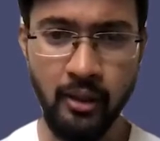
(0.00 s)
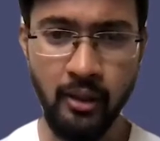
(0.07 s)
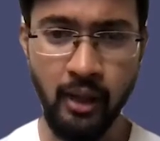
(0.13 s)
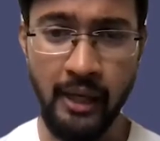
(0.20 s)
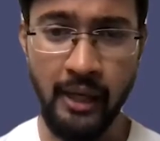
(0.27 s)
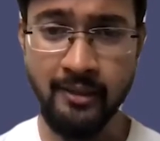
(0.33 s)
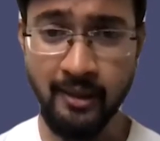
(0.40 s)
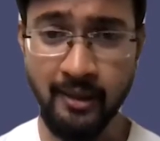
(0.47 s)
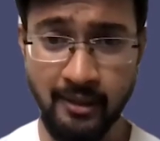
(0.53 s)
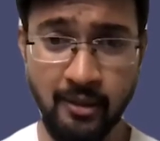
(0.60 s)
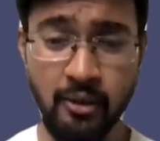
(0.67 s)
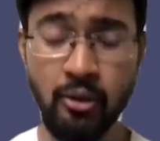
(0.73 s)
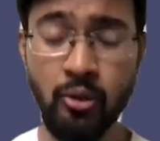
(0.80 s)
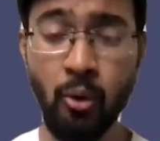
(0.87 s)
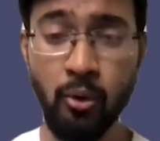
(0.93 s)
assist
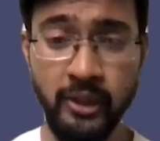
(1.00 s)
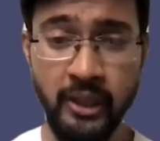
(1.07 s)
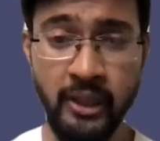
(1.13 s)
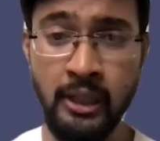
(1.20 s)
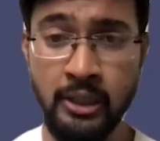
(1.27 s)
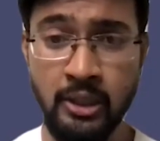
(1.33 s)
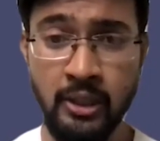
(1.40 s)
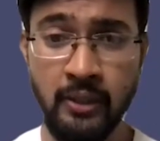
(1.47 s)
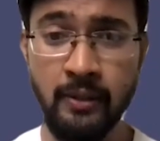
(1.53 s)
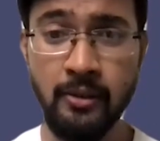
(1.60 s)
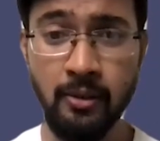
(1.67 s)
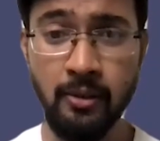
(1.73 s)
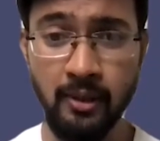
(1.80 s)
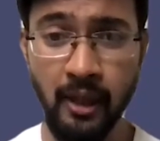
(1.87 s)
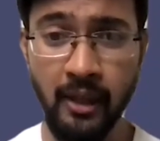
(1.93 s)
those indigenous
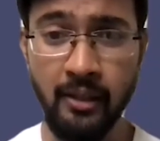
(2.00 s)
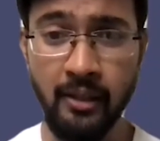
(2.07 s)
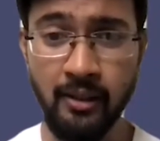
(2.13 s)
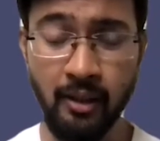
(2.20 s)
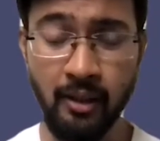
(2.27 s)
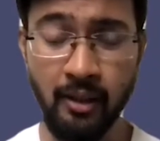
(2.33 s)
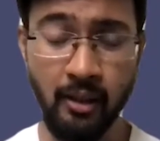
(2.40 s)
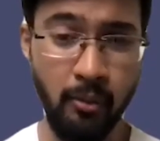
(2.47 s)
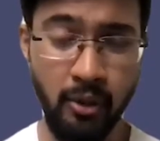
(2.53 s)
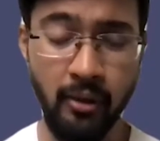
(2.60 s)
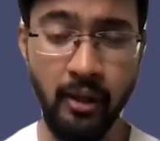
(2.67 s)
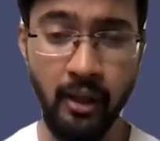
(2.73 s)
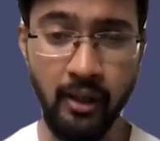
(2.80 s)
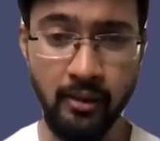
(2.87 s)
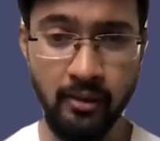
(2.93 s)
societies and
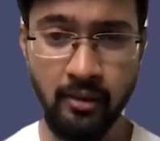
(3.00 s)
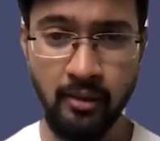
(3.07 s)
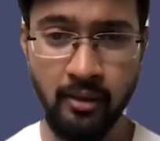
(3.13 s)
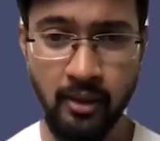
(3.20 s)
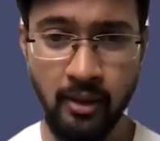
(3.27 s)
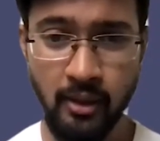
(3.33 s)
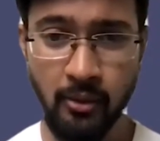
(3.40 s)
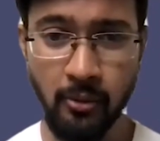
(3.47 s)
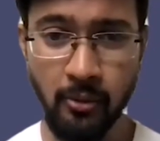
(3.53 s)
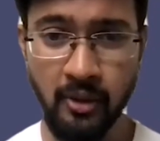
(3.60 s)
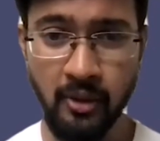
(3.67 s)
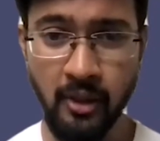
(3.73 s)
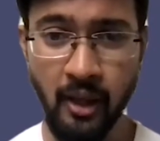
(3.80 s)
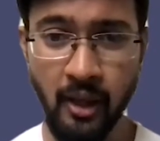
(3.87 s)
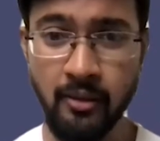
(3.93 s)
communities in those
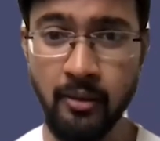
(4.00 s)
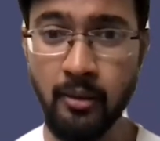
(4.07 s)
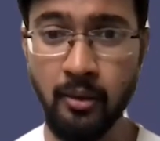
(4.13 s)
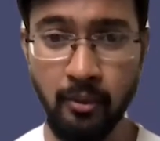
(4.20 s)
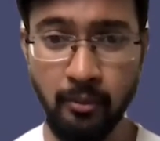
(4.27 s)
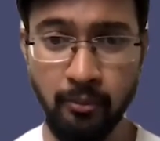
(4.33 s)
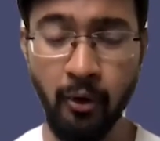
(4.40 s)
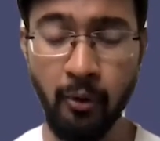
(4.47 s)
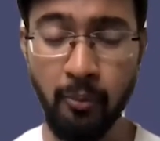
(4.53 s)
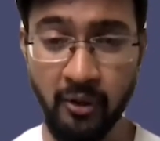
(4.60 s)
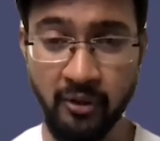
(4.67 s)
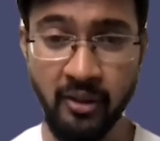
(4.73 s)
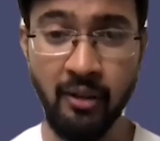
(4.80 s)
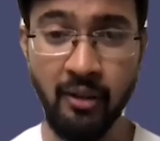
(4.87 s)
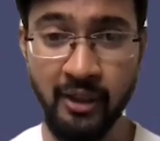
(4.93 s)
areas for
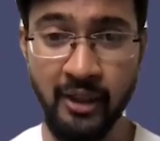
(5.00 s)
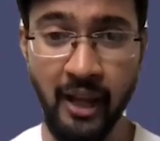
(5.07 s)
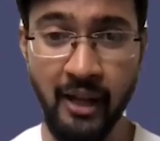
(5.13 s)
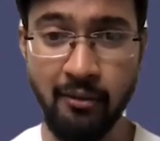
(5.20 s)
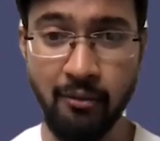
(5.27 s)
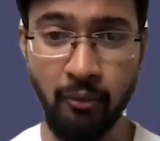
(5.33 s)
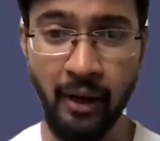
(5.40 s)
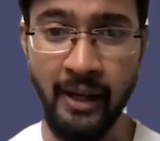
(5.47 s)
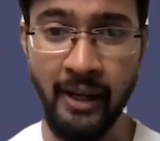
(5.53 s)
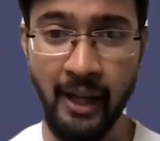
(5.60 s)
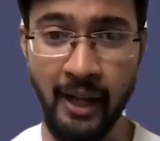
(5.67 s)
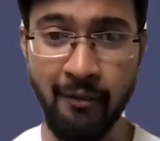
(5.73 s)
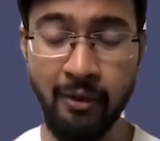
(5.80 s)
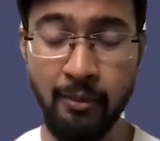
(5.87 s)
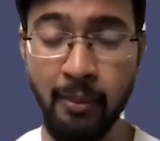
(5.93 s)
preserving that
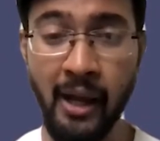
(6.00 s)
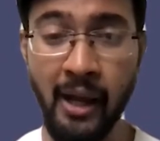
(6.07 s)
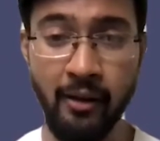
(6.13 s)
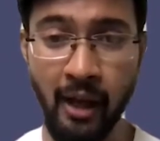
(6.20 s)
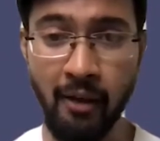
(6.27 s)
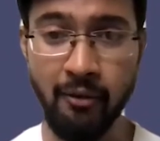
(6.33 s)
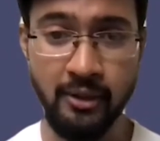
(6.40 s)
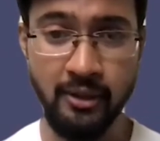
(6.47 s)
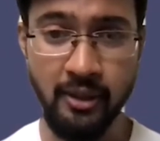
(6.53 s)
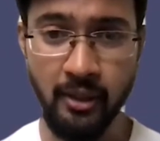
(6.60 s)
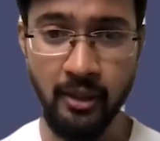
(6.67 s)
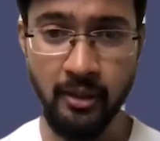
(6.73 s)
wildlife and biodiversity?